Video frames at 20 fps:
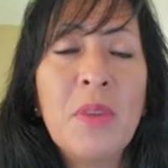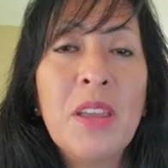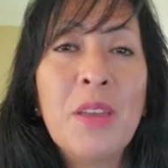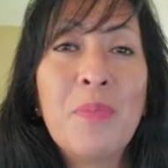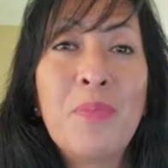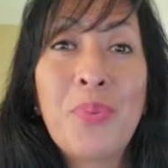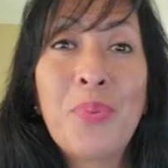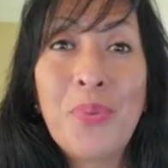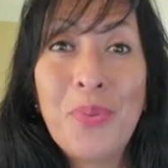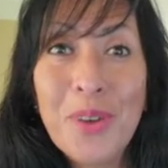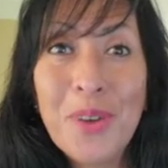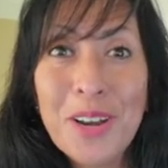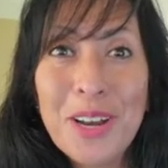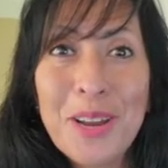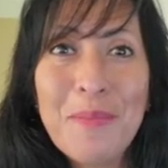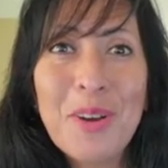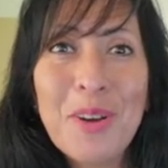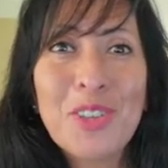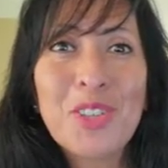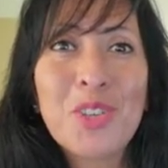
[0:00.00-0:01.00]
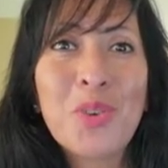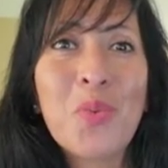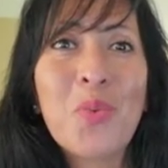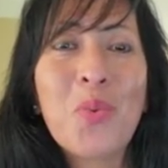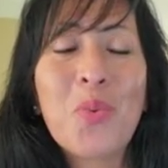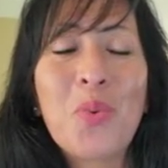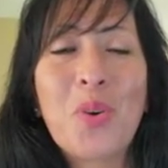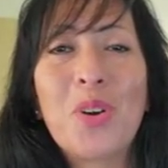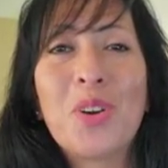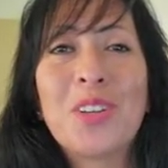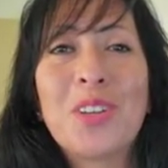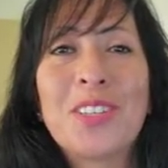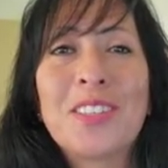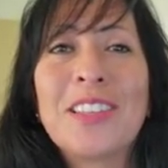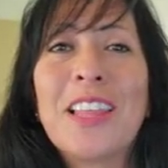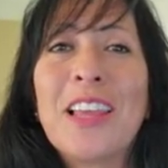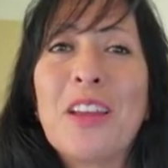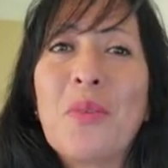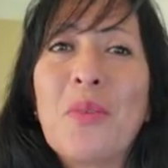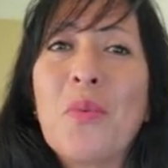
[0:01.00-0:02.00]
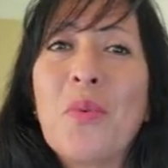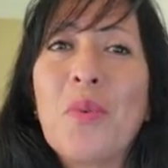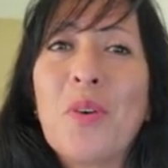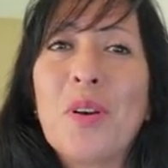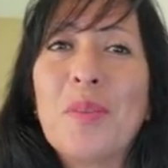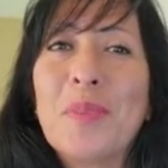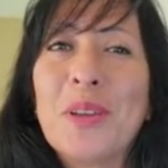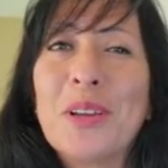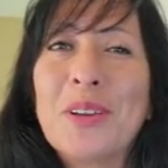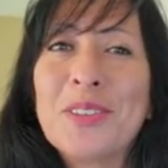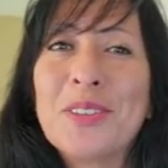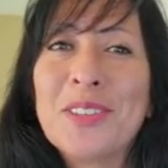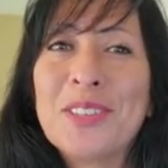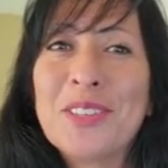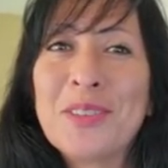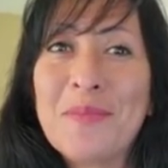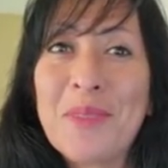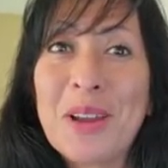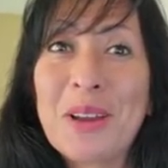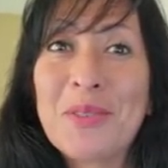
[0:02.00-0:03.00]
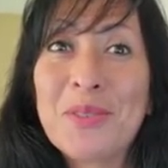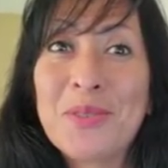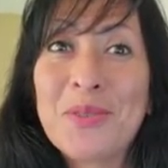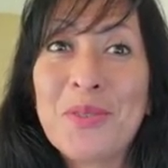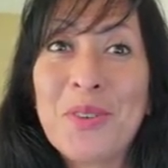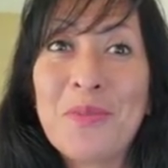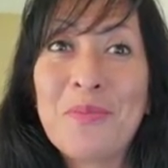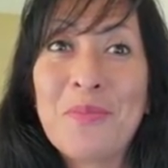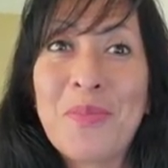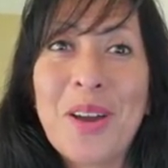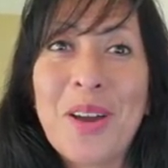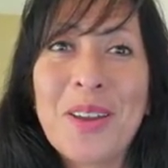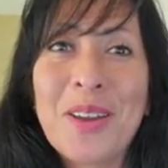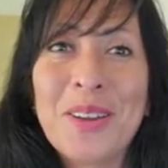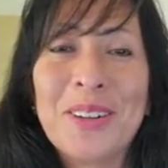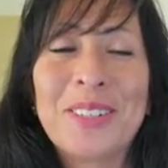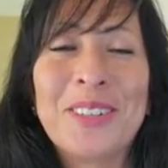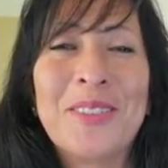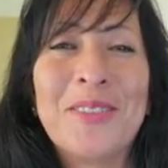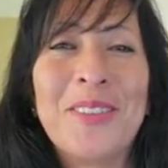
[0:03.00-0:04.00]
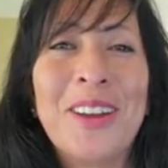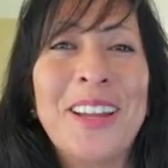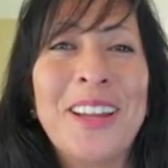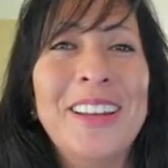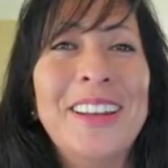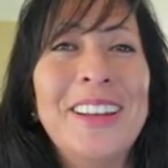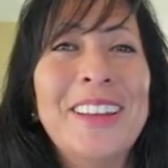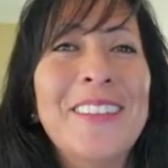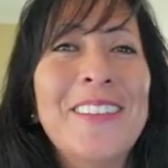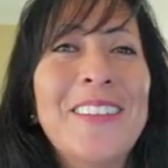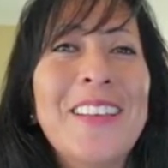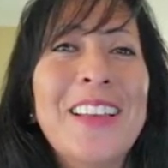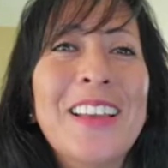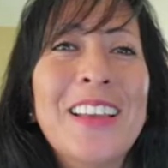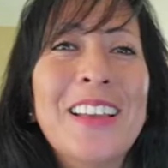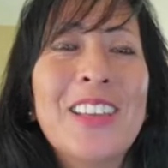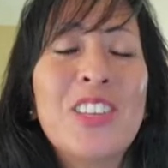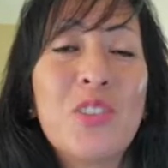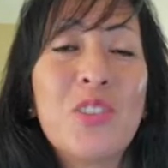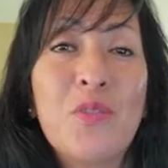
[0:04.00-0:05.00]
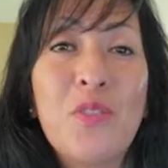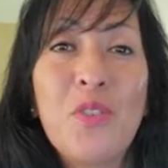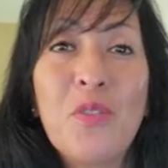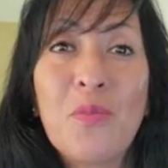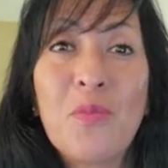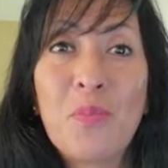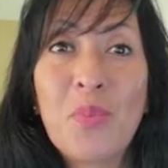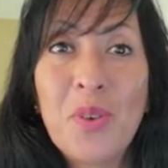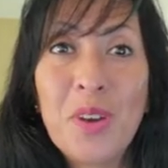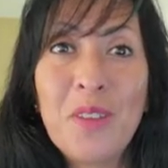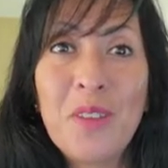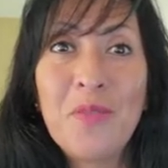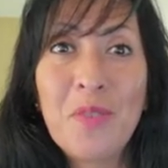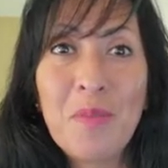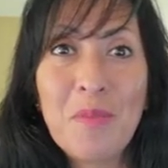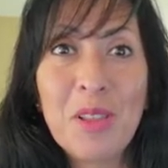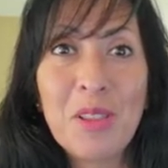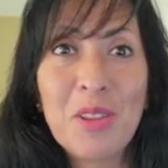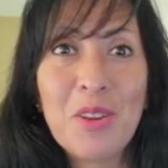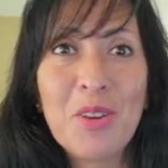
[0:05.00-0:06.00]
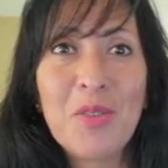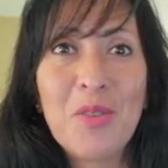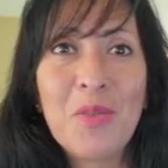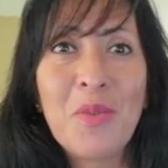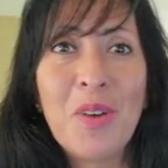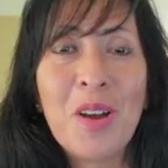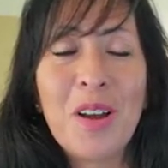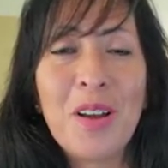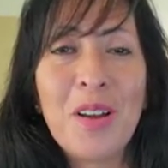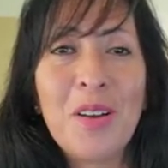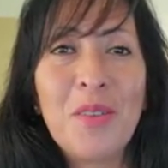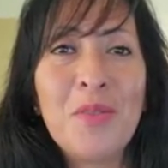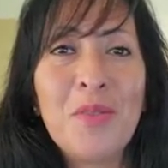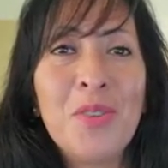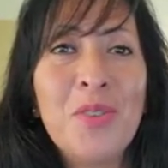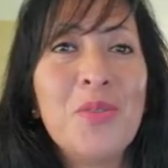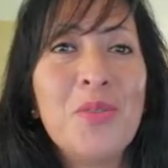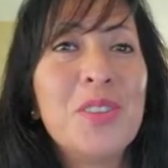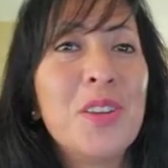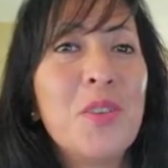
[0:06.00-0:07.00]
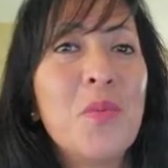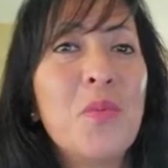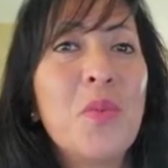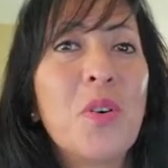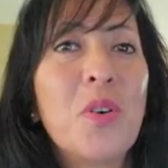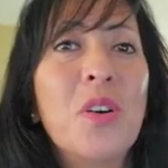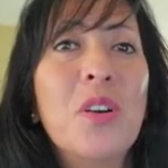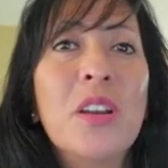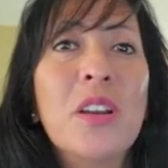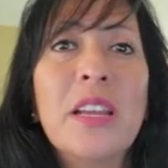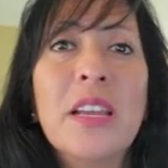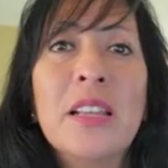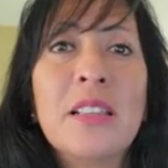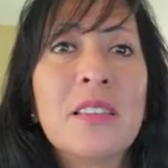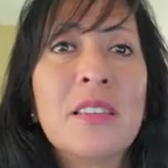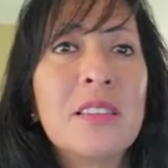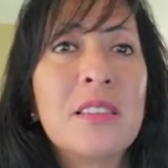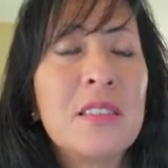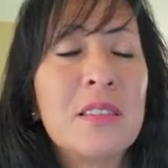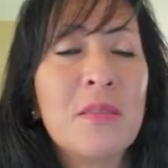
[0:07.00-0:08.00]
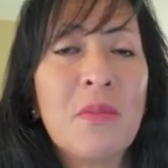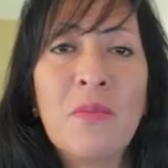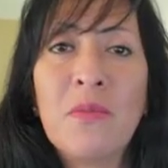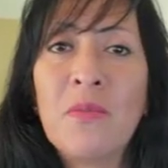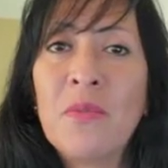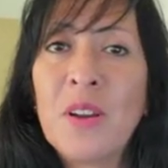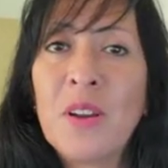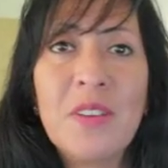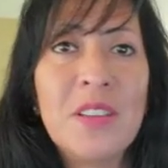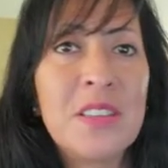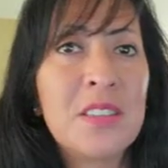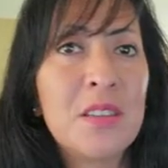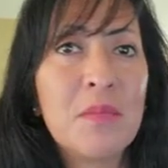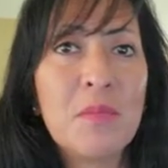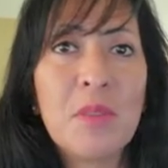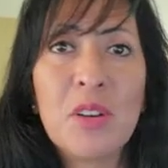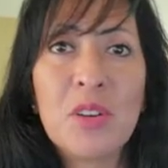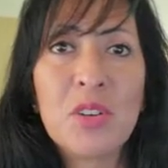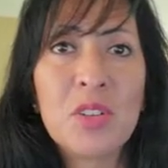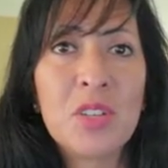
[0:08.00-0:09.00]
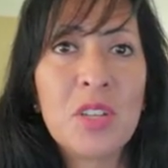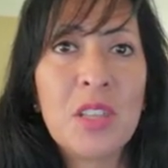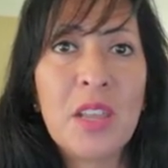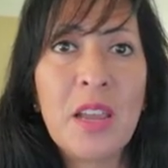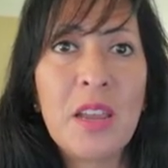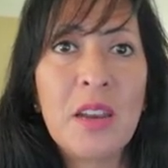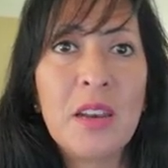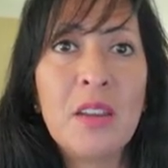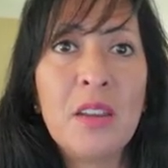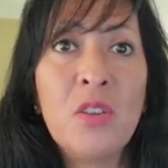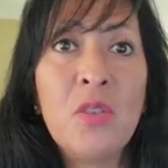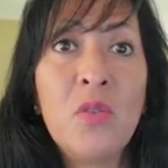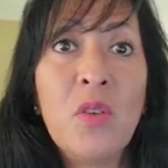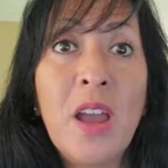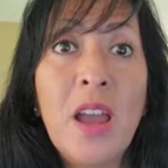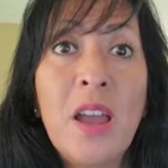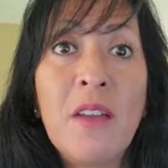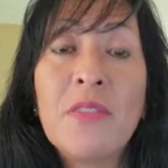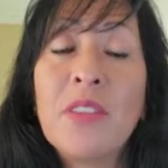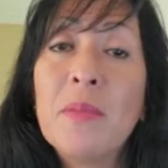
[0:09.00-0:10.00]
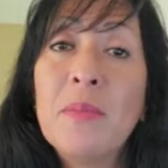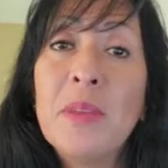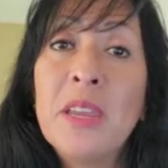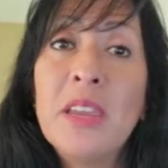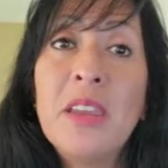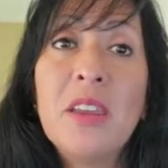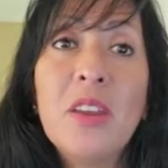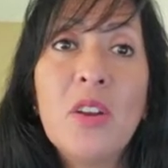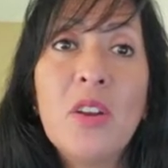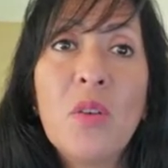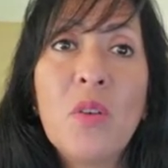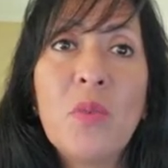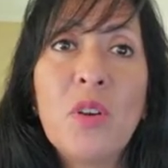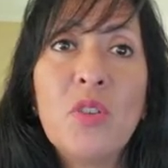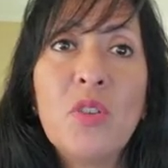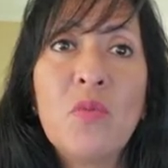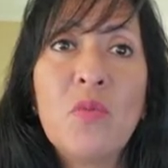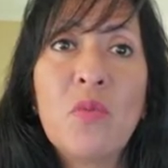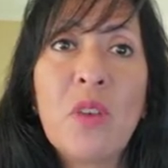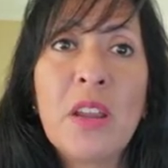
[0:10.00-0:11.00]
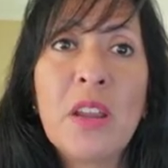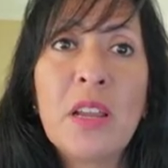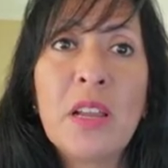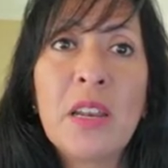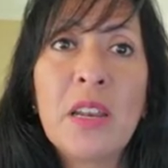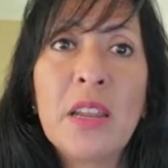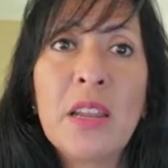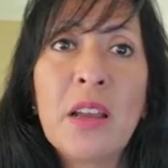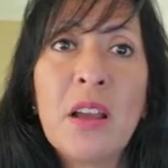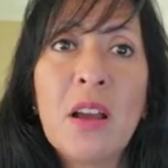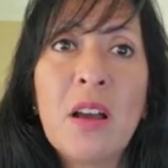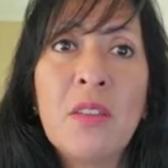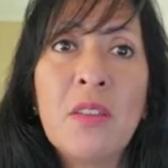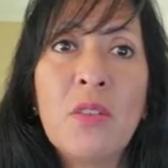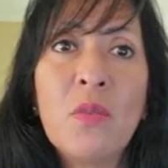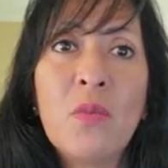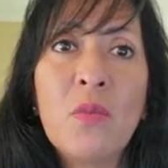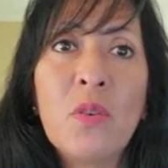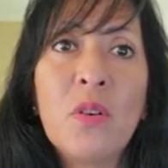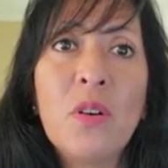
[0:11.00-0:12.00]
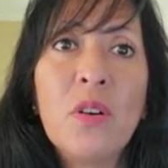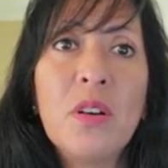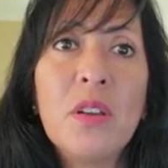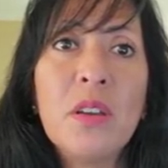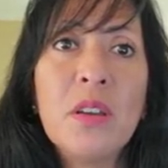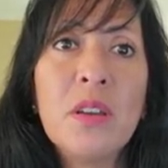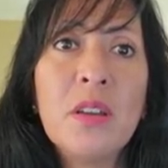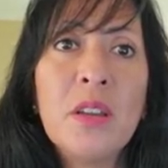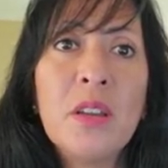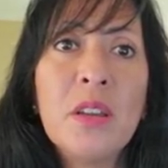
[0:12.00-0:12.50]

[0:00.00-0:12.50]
It pretty much works like Word because it's a Microsoft product, right? So if you're pretty familiar using Word, it's very similar to that. You have them here when you right click on the word.